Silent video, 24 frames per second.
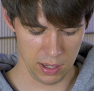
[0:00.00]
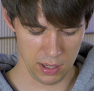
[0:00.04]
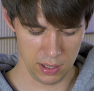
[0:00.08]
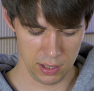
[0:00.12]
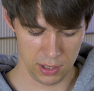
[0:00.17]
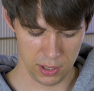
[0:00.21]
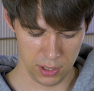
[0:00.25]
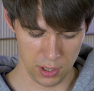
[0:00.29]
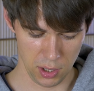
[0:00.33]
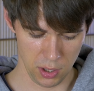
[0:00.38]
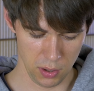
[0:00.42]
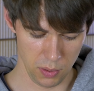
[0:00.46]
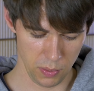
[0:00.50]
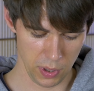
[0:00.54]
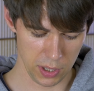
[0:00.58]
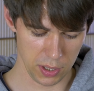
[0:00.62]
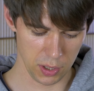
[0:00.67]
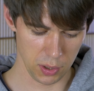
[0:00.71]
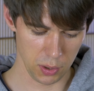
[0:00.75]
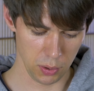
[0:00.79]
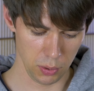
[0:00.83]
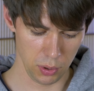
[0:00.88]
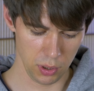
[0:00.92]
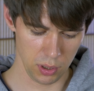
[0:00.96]
So what
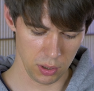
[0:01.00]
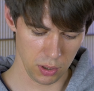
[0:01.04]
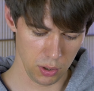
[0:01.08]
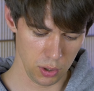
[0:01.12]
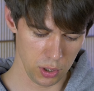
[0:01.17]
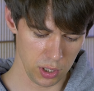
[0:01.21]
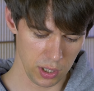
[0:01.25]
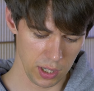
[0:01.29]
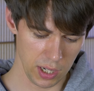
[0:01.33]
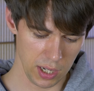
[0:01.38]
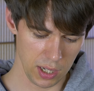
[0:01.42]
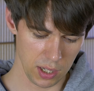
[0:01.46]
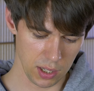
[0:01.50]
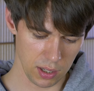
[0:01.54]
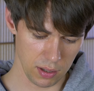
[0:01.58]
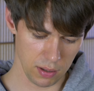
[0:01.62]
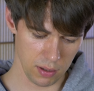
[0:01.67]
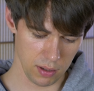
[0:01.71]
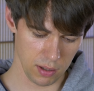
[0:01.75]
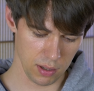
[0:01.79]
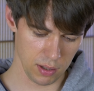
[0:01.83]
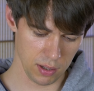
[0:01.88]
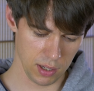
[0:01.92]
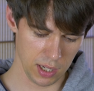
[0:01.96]
you do, usually
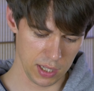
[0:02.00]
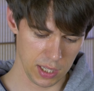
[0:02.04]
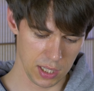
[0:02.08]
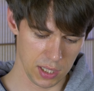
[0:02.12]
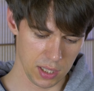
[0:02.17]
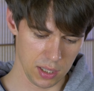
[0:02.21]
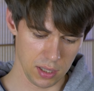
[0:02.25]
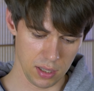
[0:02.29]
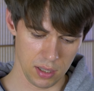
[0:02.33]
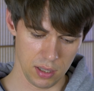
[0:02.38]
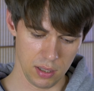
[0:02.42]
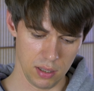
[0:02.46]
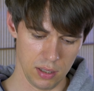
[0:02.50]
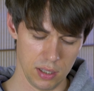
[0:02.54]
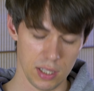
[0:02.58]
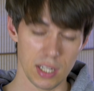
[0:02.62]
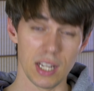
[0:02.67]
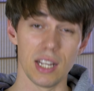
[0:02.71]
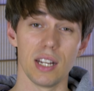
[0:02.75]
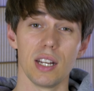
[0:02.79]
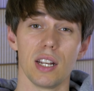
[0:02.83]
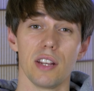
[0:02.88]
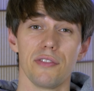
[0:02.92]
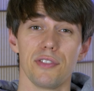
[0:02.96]
this is
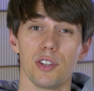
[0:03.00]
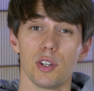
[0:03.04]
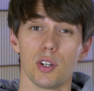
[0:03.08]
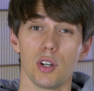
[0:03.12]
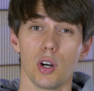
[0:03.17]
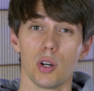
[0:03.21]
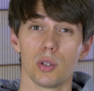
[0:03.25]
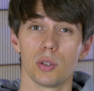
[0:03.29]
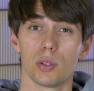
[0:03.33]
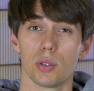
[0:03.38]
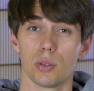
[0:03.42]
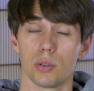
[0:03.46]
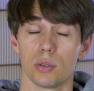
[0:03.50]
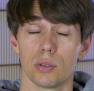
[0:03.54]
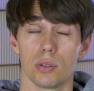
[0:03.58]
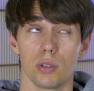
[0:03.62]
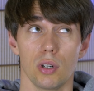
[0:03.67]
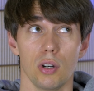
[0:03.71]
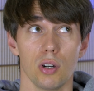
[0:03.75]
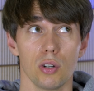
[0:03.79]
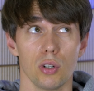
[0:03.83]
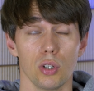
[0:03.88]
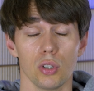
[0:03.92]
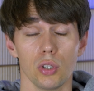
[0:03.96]
seen if you go to
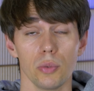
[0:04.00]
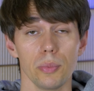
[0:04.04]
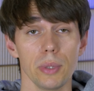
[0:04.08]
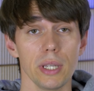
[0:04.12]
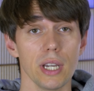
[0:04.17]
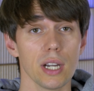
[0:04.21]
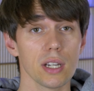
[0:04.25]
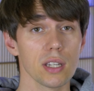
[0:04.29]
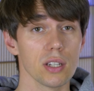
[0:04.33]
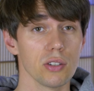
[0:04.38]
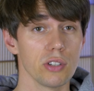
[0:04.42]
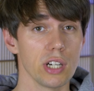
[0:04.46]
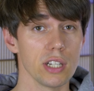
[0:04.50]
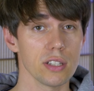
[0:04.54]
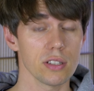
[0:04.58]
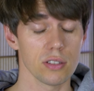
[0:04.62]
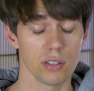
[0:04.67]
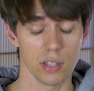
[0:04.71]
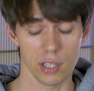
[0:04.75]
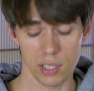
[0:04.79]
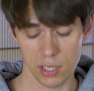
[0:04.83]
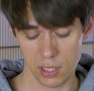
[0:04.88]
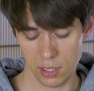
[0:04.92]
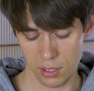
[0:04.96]
okonomiyaki
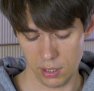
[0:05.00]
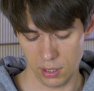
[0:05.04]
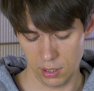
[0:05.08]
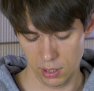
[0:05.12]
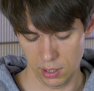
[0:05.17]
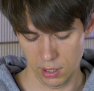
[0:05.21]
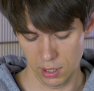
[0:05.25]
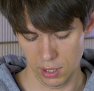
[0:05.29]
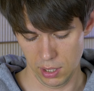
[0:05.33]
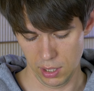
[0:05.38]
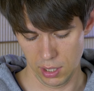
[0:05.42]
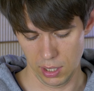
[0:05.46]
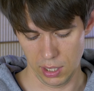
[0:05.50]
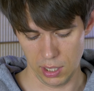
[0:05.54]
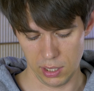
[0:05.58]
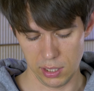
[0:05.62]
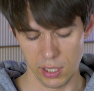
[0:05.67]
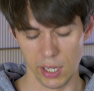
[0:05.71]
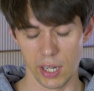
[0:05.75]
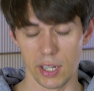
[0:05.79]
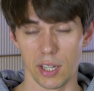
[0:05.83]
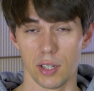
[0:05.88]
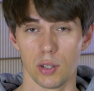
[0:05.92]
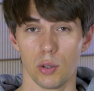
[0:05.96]
restaurants. It's
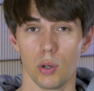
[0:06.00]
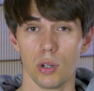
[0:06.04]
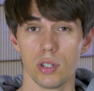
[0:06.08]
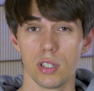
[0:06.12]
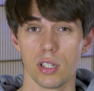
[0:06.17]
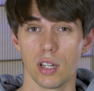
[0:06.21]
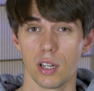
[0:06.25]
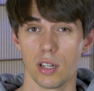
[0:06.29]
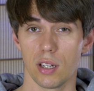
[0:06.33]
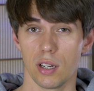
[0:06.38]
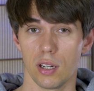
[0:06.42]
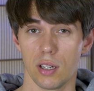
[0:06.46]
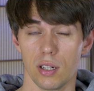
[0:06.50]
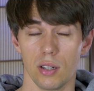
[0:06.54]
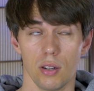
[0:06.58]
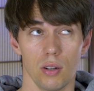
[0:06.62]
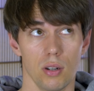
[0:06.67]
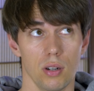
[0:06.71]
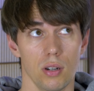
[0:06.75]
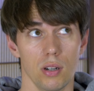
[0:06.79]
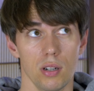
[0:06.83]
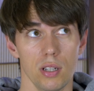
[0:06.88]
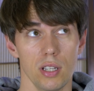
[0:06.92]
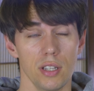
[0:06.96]
like an Osaka
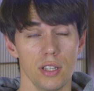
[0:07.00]
or